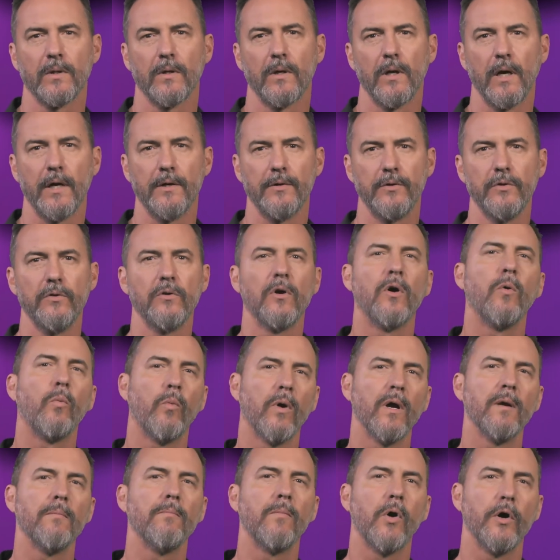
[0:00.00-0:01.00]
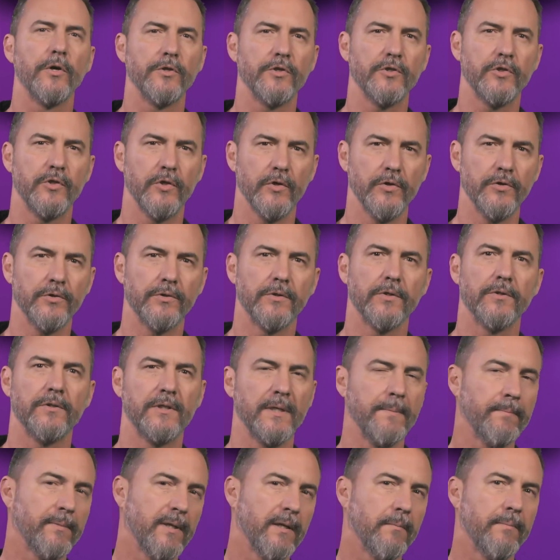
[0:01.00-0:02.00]
I do not want my students to
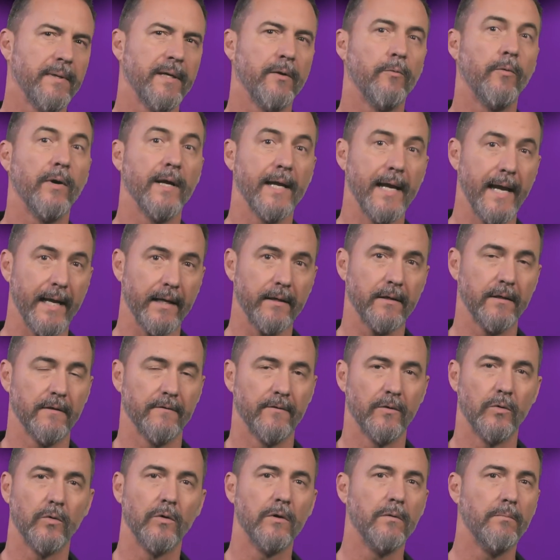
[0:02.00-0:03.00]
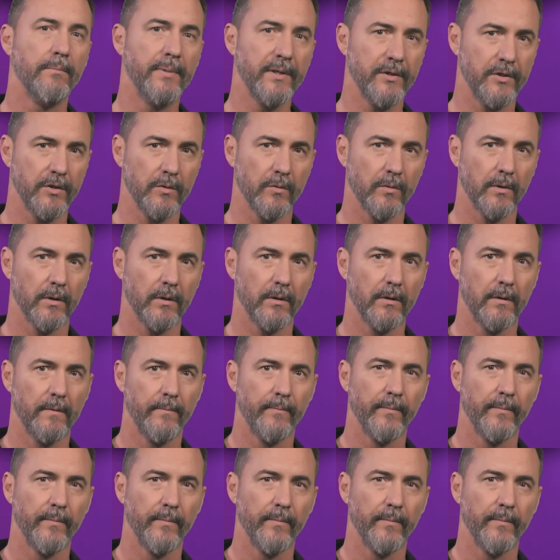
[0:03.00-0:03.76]
simply be reactive or habitual.